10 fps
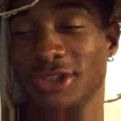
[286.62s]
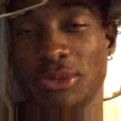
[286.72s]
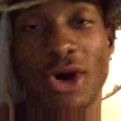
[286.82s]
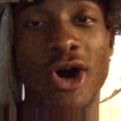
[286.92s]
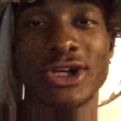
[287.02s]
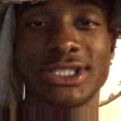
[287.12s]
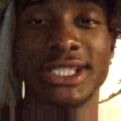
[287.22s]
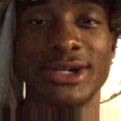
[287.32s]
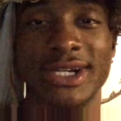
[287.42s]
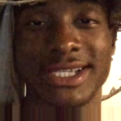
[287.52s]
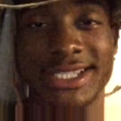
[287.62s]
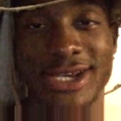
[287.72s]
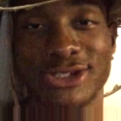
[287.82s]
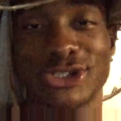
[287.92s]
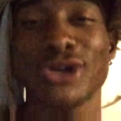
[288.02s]
them harsh lyrics
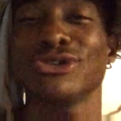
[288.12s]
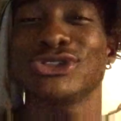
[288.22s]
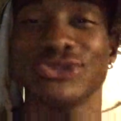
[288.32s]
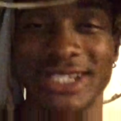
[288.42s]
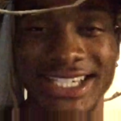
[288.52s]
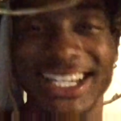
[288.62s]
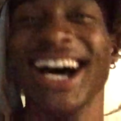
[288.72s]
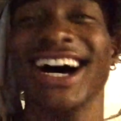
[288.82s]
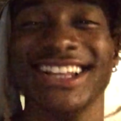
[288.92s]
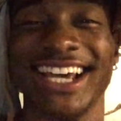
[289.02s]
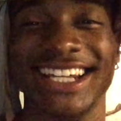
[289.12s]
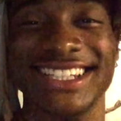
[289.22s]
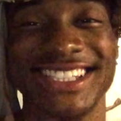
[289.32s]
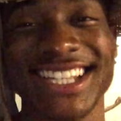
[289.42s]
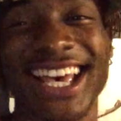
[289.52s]
sound so sweet. Huh,
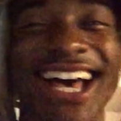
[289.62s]
ladies?